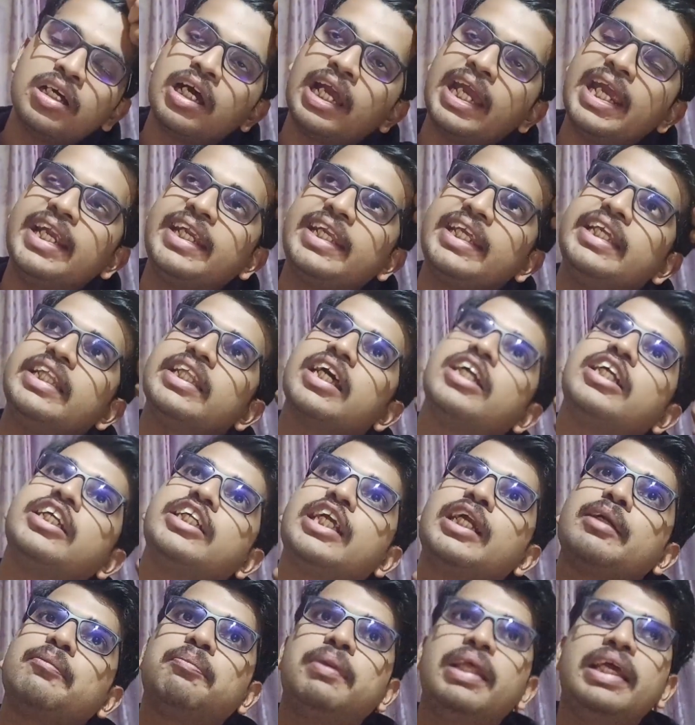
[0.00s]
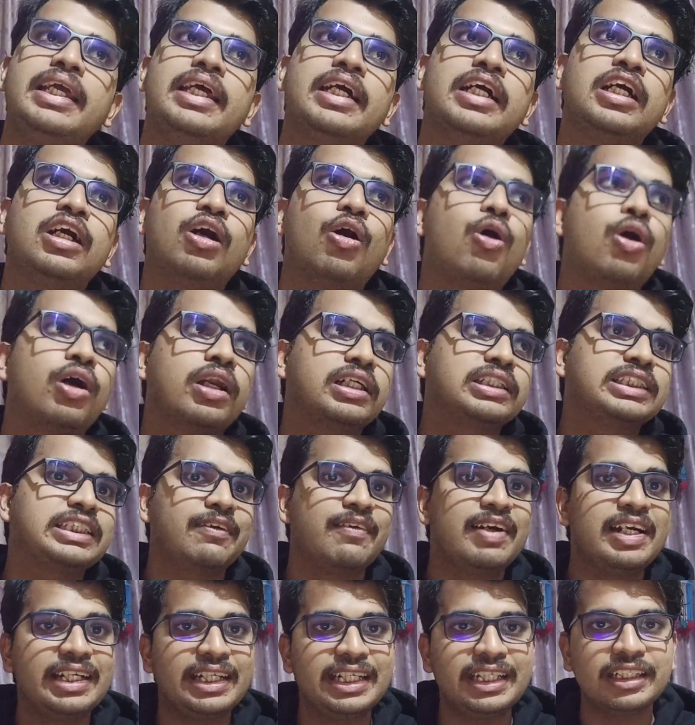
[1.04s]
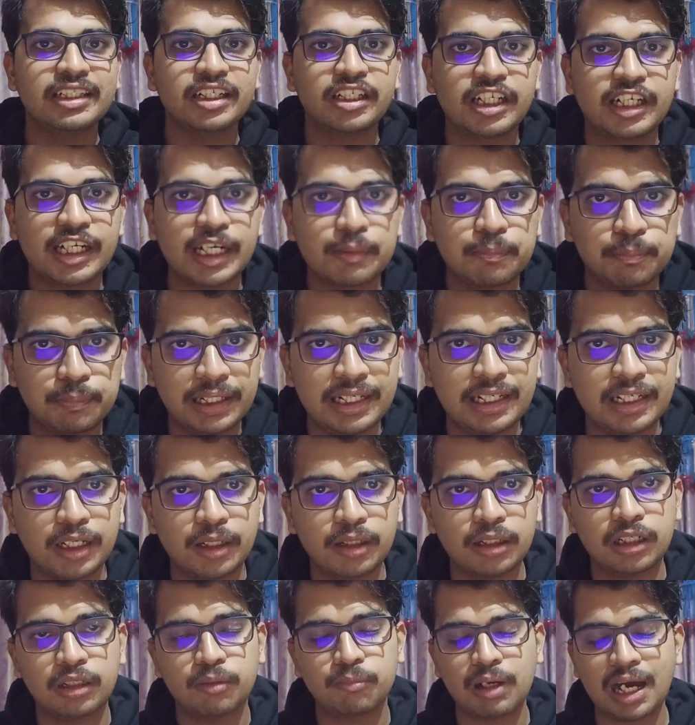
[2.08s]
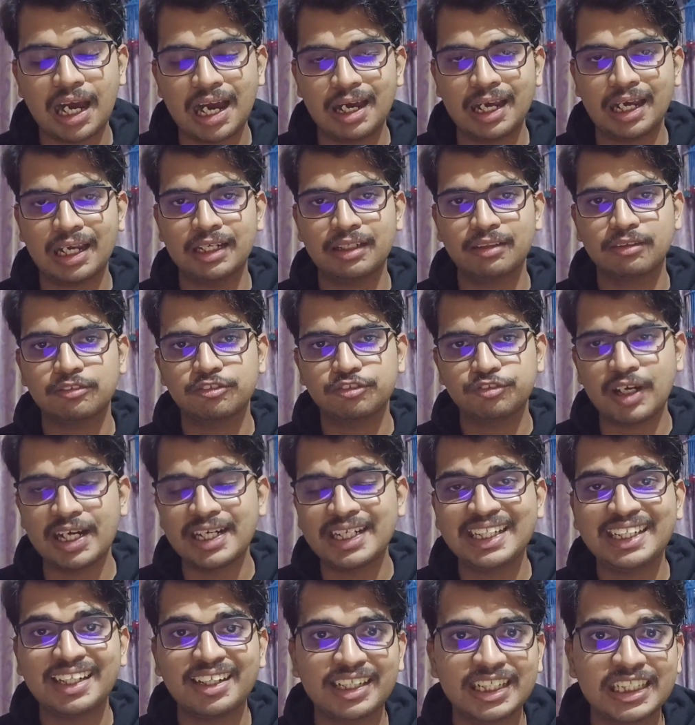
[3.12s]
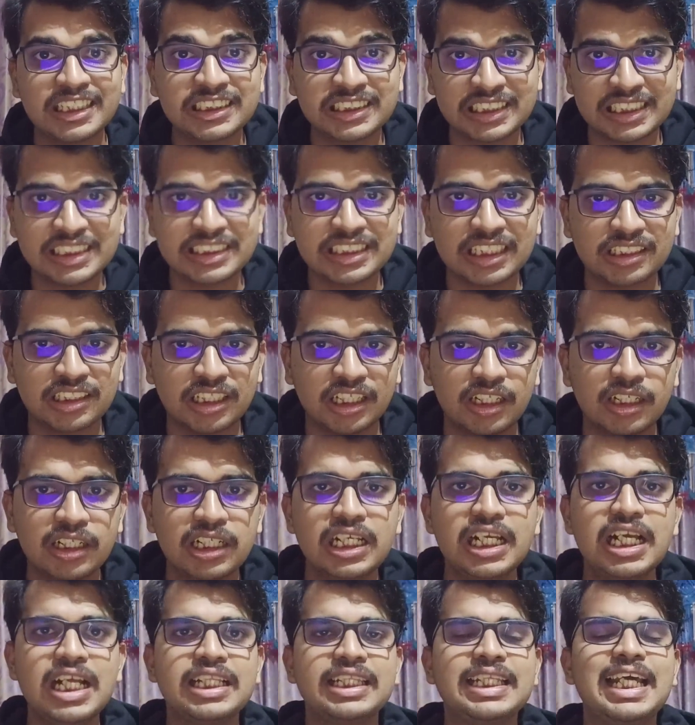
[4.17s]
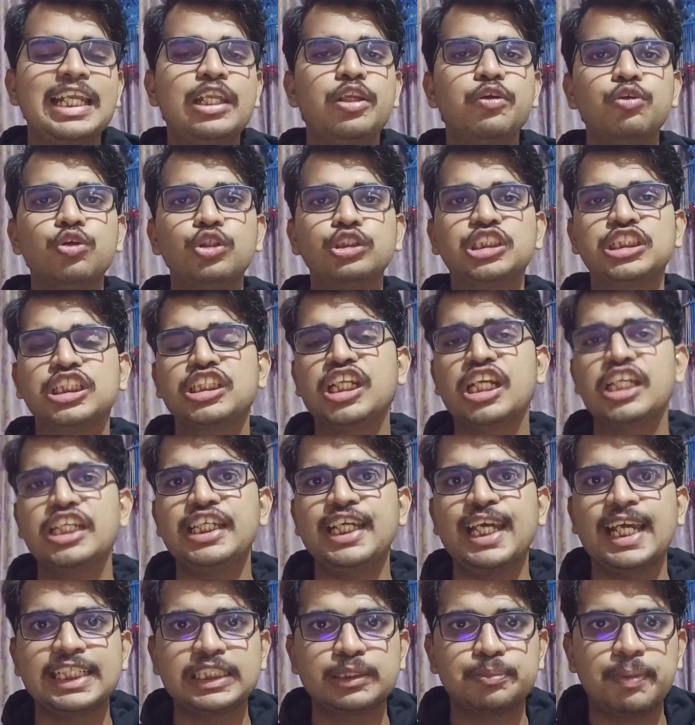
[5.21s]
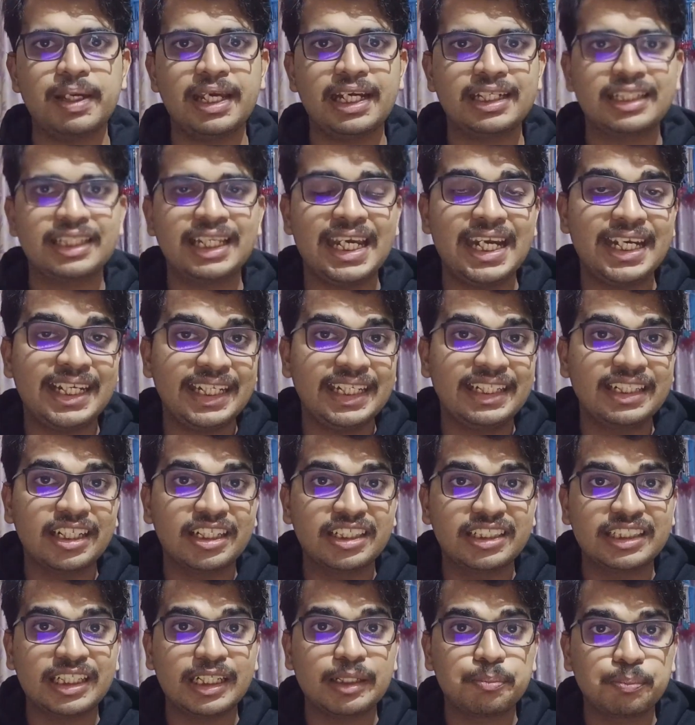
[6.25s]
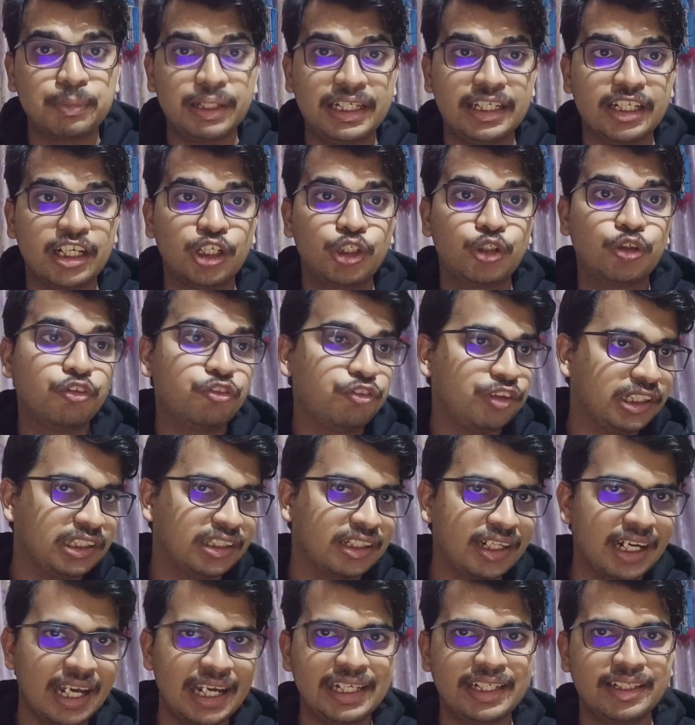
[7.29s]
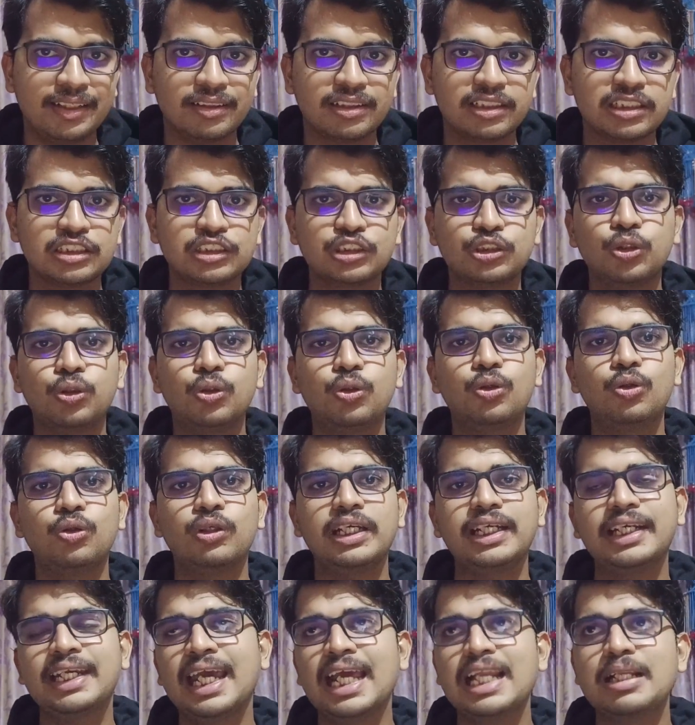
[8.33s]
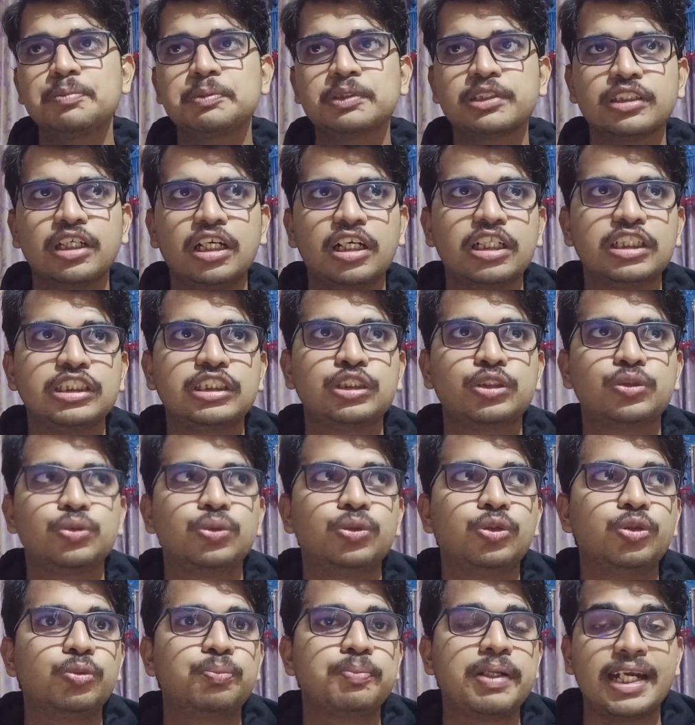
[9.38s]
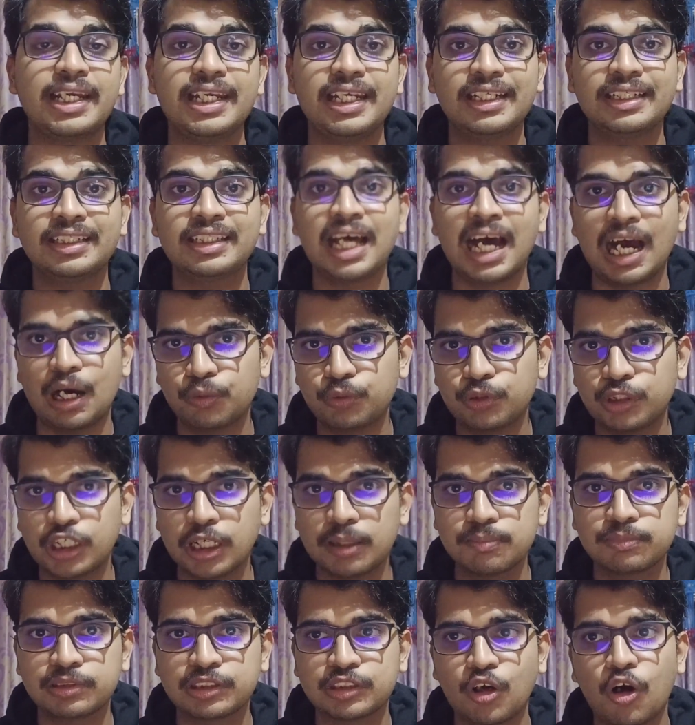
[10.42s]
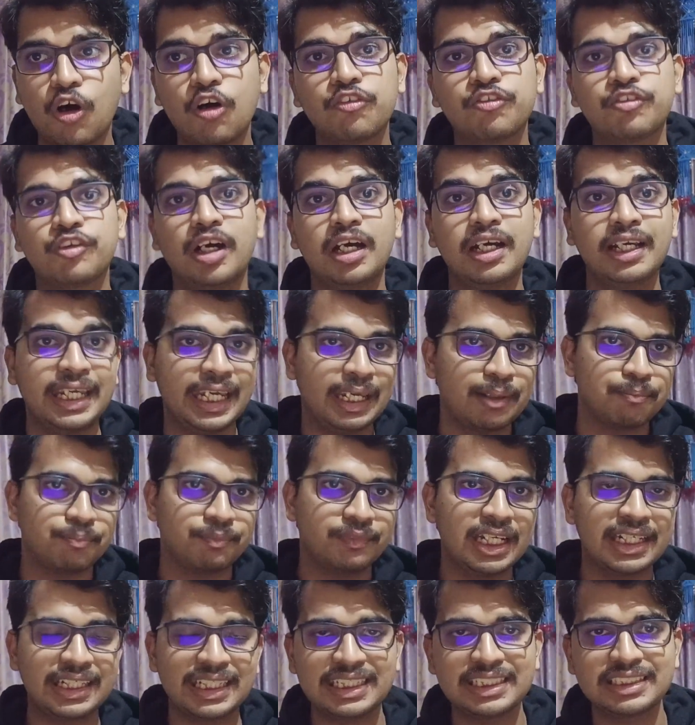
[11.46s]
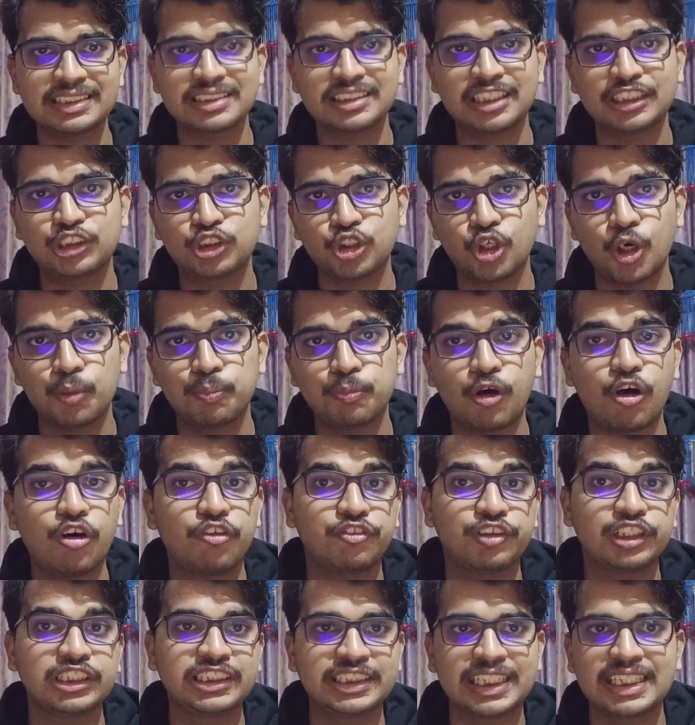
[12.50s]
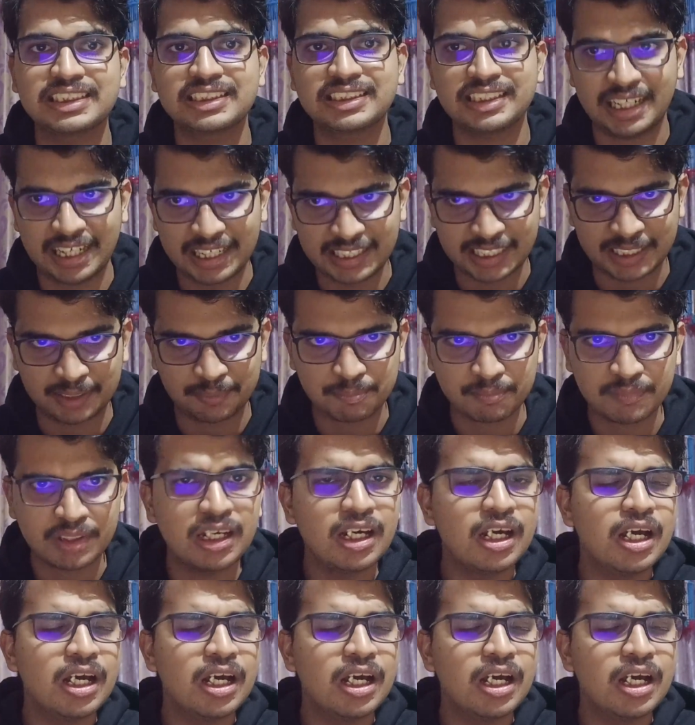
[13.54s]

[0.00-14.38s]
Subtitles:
1800 player or a 1700 player are fighting against each other, then you would generally expect the 1800 player to win, right? So it helps us to predict the outcomes of a game. That is the job of a chess rating.